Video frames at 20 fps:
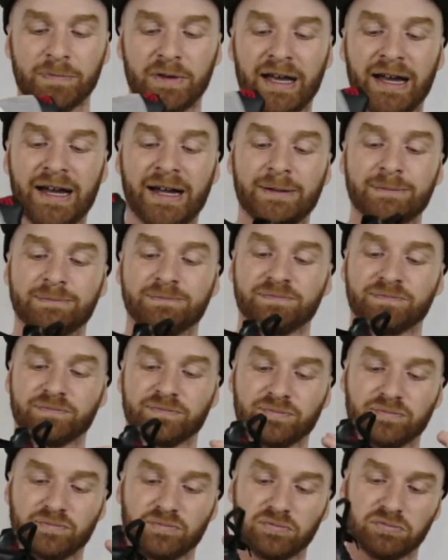
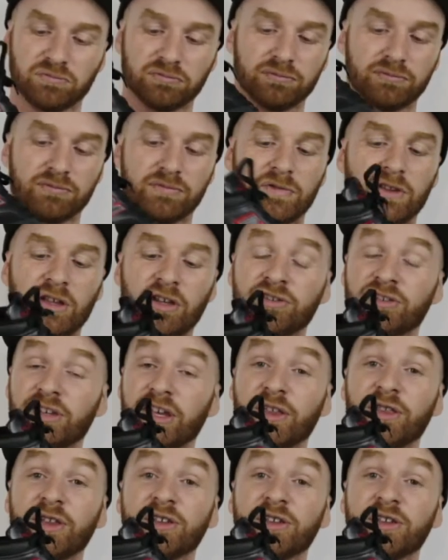So yeah,